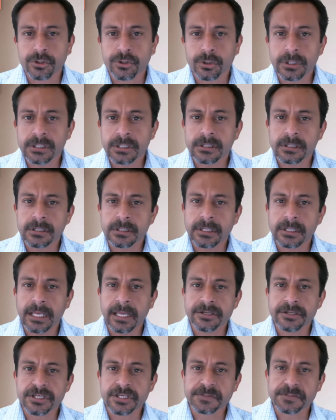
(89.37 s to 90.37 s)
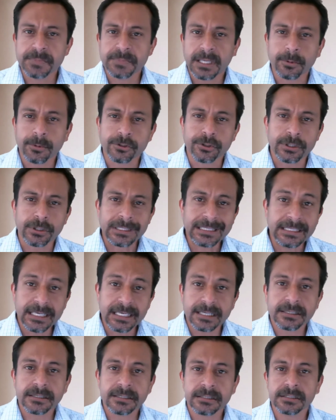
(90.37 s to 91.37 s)
Shouldn't they just be able to
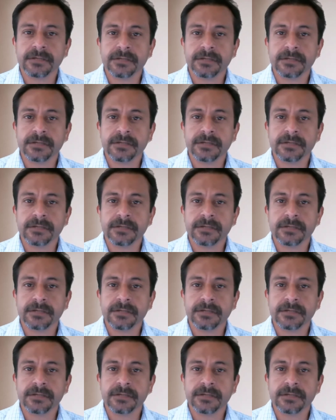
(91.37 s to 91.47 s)
get